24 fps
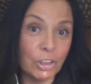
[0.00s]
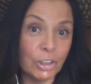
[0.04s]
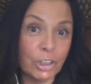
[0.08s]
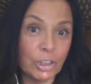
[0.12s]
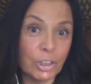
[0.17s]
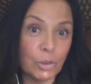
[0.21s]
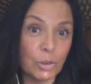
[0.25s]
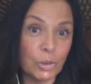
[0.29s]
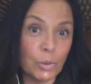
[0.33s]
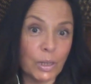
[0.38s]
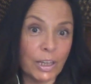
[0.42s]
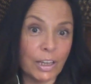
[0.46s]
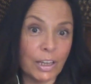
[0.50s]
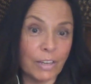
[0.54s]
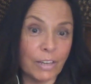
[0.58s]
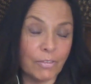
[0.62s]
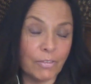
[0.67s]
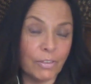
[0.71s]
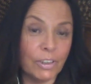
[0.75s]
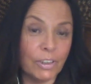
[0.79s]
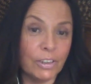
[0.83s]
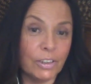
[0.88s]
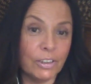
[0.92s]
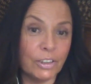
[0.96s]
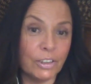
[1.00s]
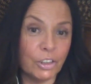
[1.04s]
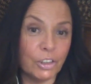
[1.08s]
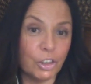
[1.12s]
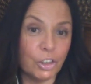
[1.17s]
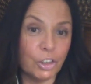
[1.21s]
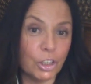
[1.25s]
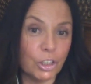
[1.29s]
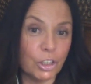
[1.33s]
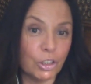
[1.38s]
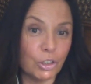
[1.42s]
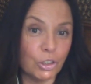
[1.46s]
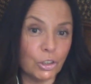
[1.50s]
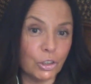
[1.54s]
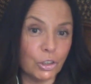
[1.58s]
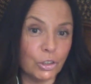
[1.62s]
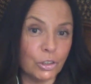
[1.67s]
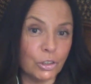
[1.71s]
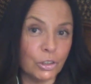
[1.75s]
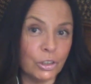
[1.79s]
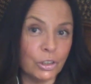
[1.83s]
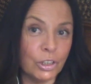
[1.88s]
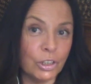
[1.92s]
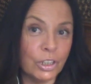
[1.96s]
That's why I feel this change.
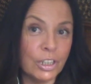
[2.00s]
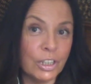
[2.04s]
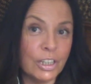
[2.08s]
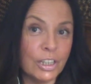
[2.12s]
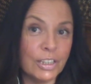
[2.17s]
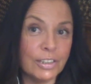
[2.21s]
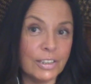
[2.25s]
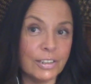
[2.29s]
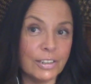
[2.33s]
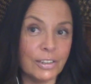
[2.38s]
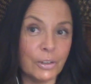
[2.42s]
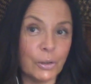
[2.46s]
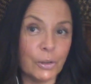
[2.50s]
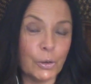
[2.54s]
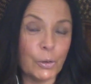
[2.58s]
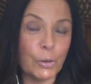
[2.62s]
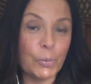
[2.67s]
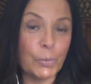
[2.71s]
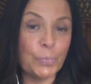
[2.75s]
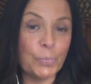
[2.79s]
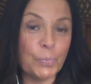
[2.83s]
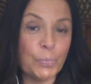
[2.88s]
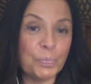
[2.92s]
So